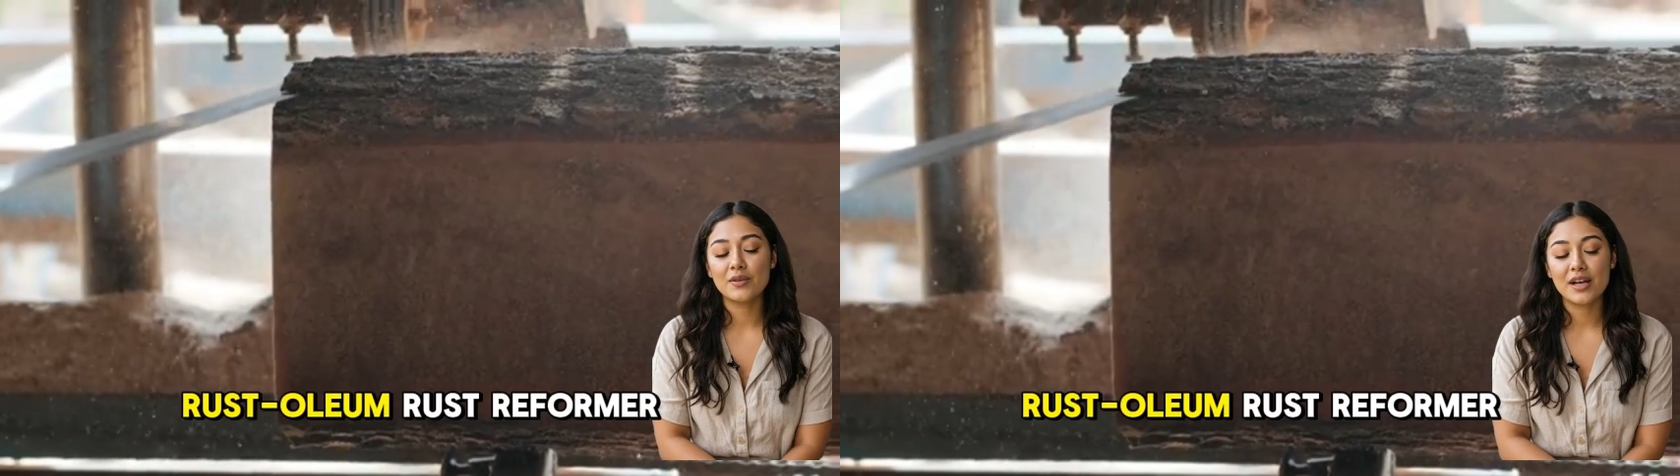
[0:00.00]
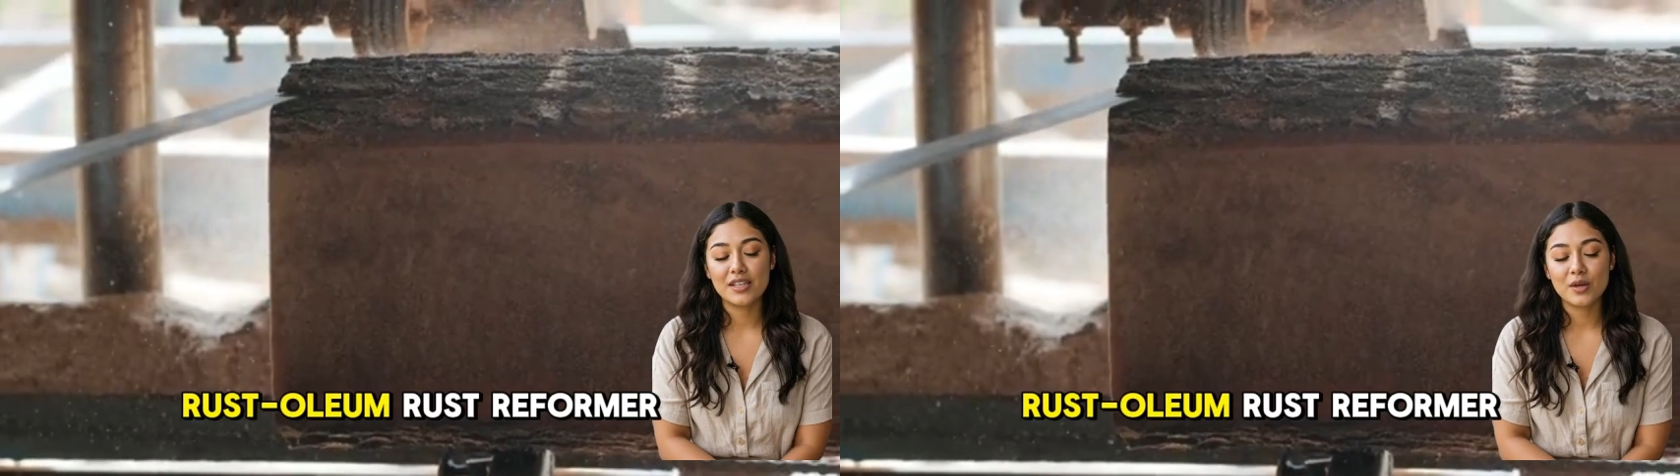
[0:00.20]

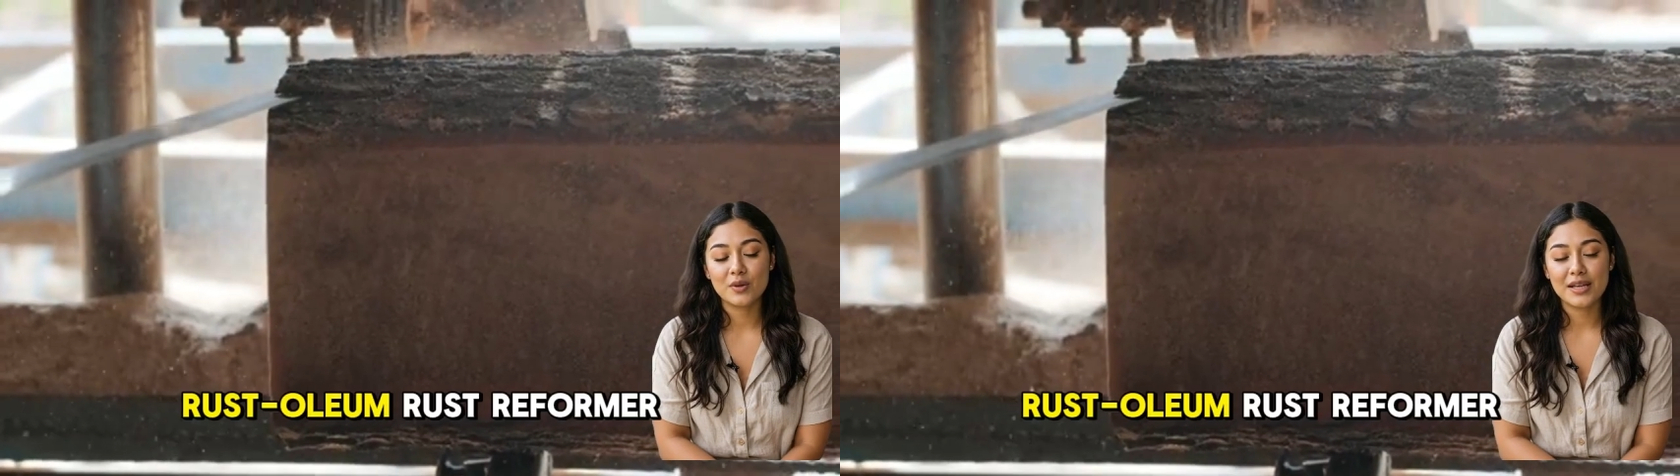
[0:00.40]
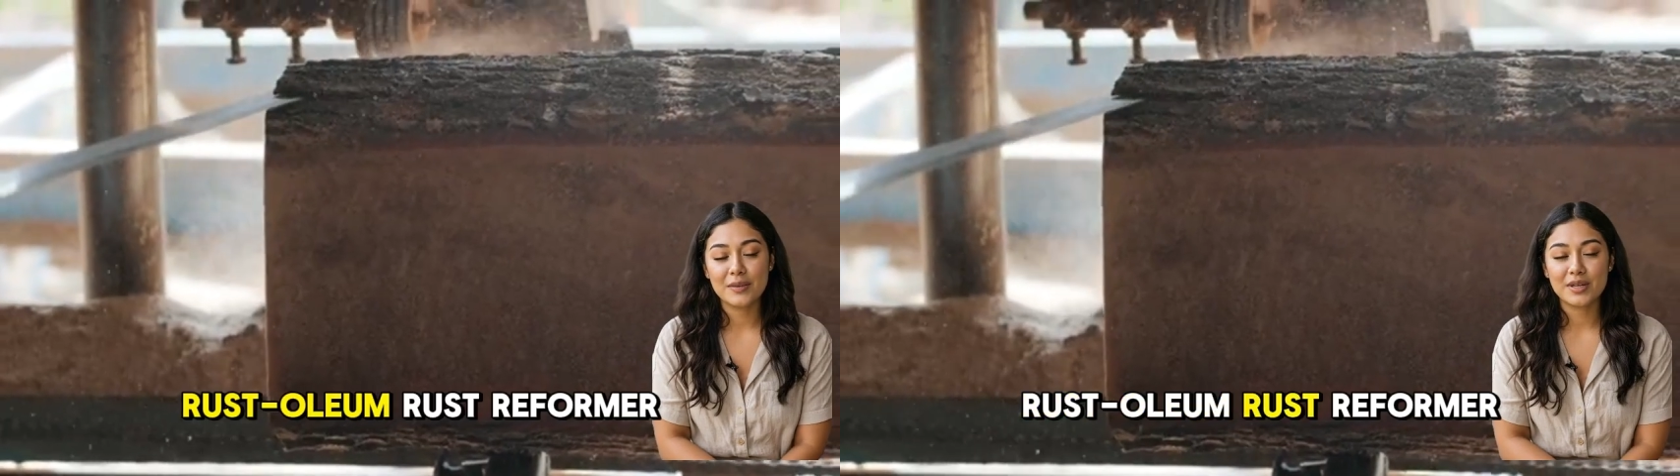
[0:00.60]

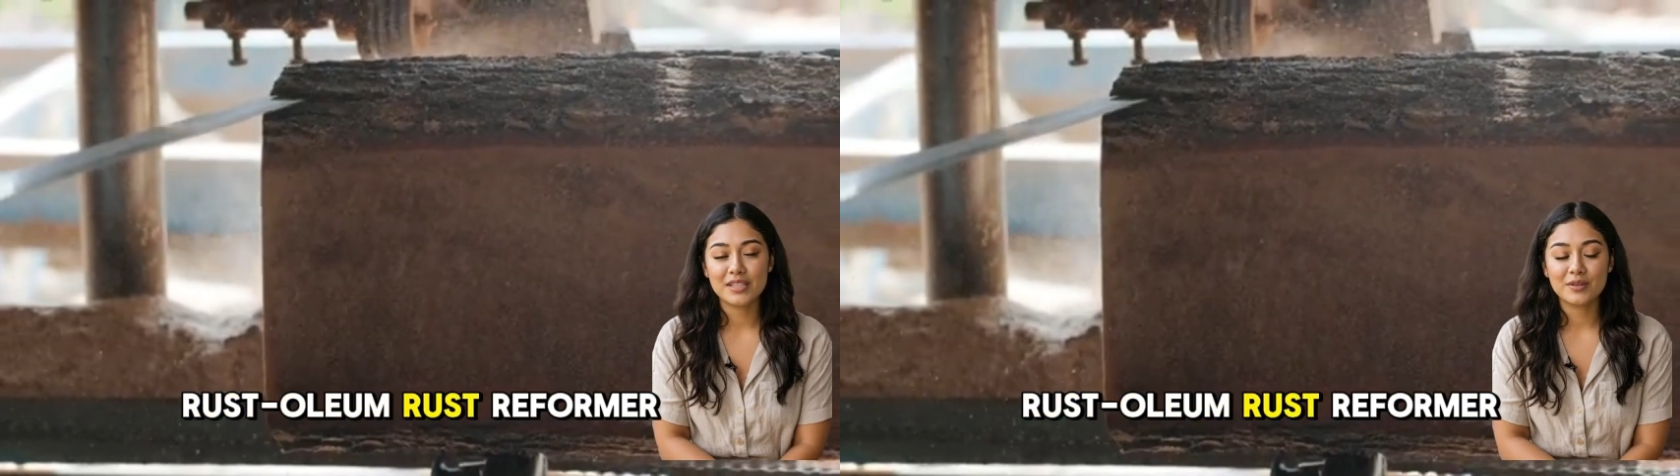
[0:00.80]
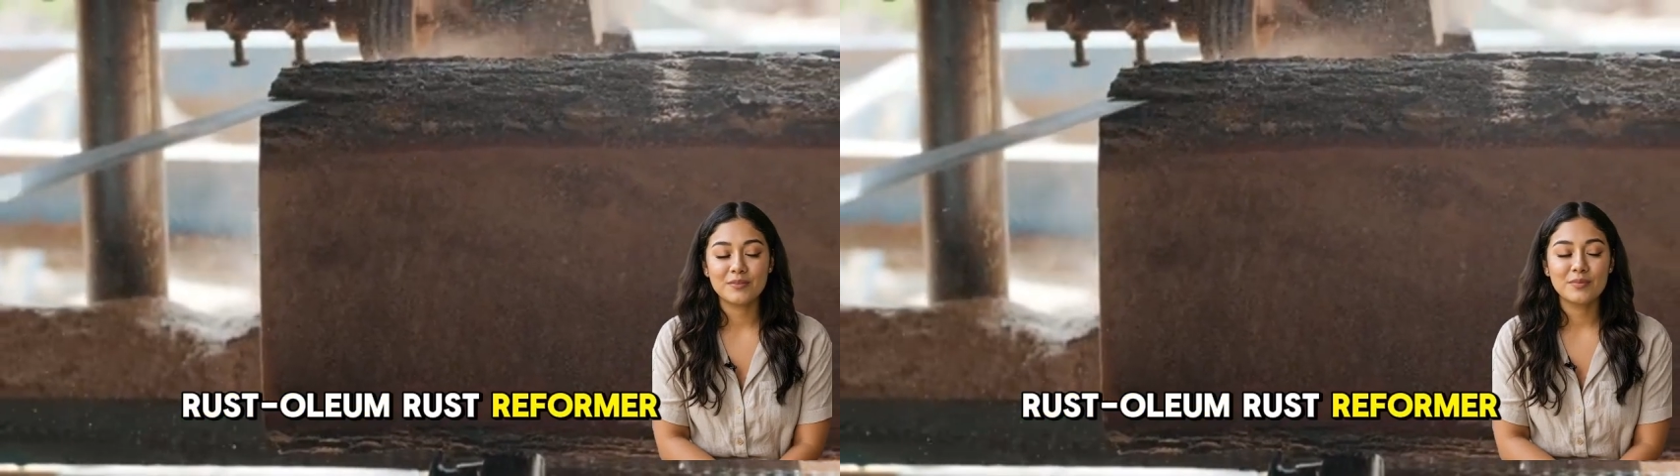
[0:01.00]
Rust-Oleum
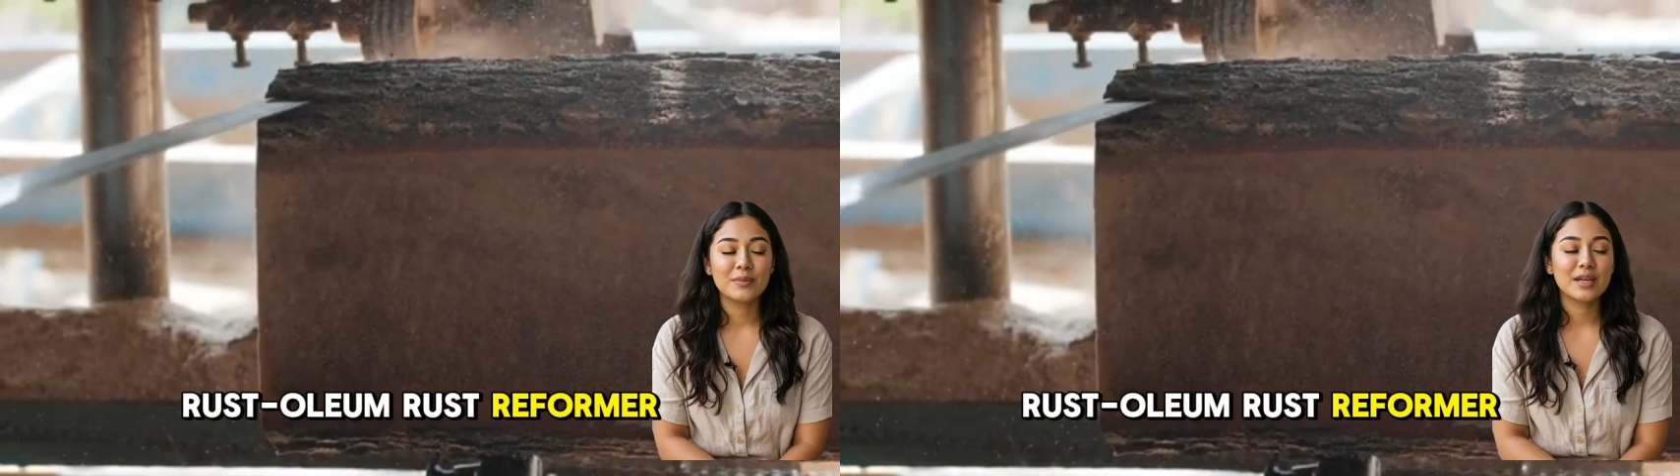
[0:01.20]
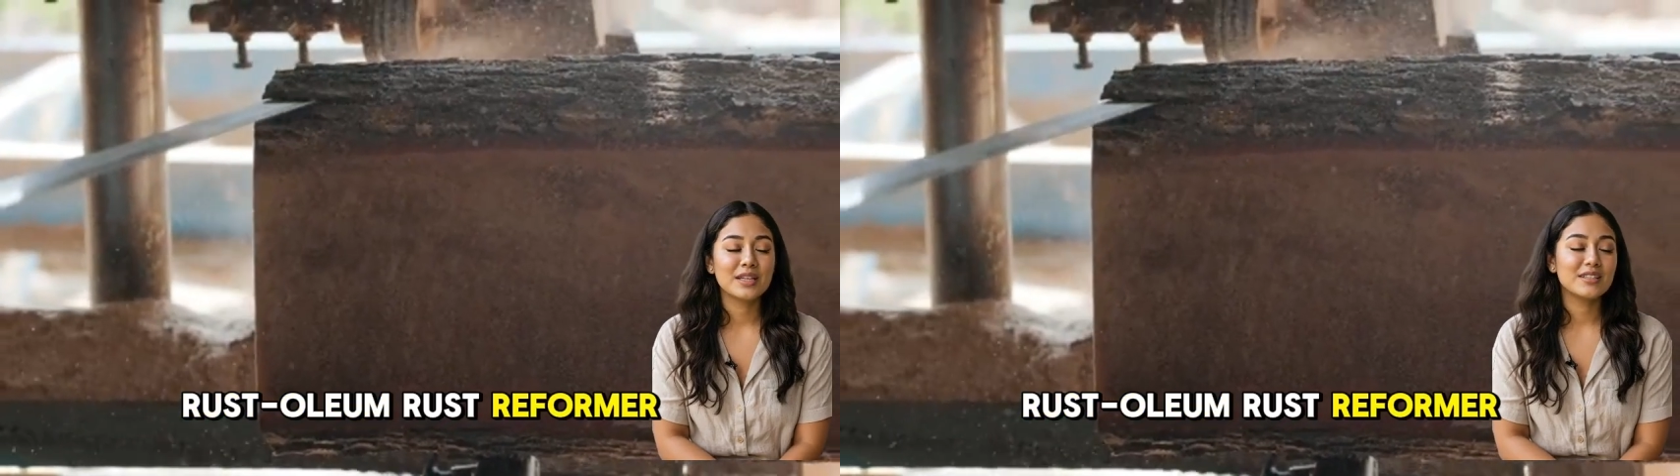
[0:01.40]
Rust
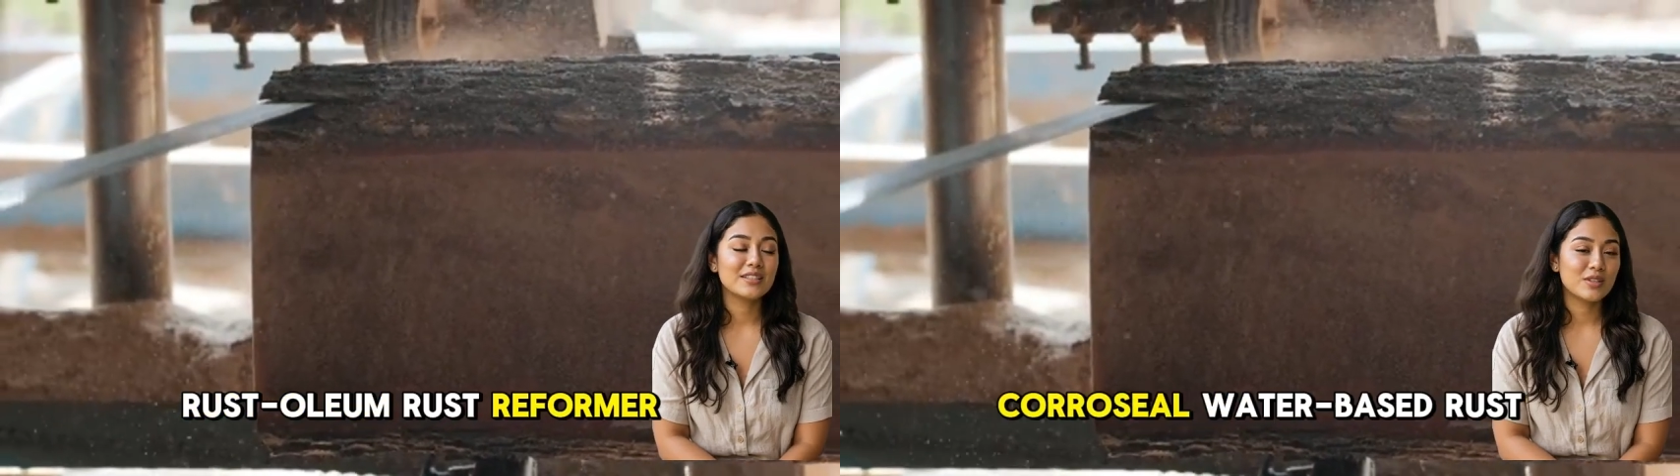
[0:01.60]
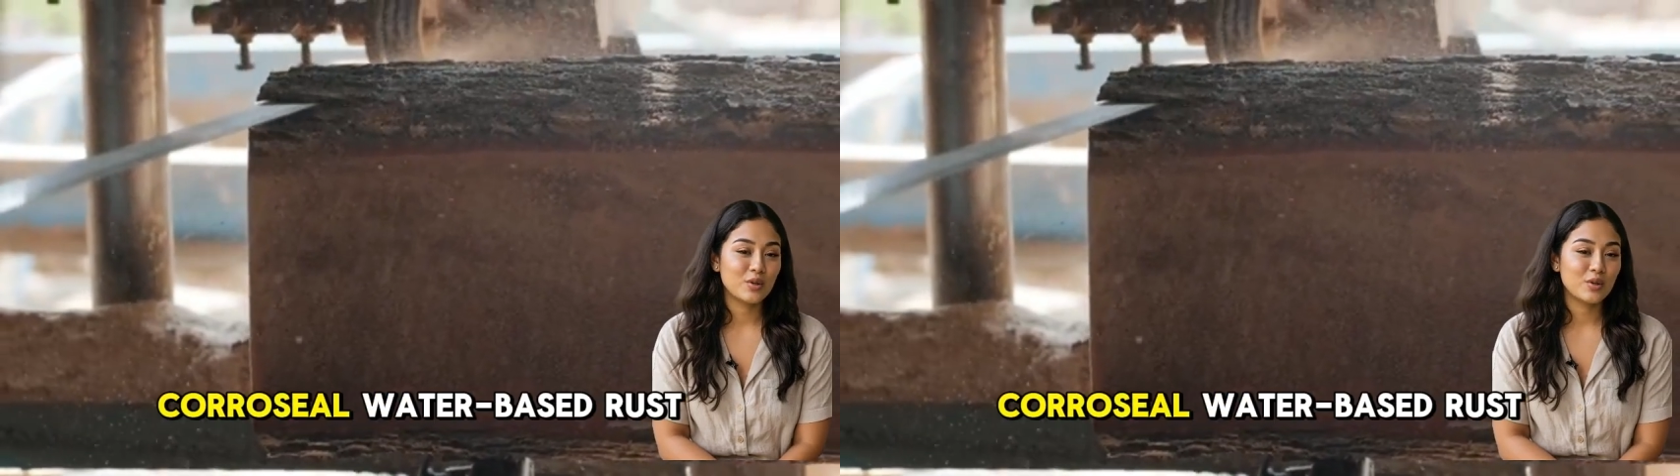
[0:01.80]
Reformer,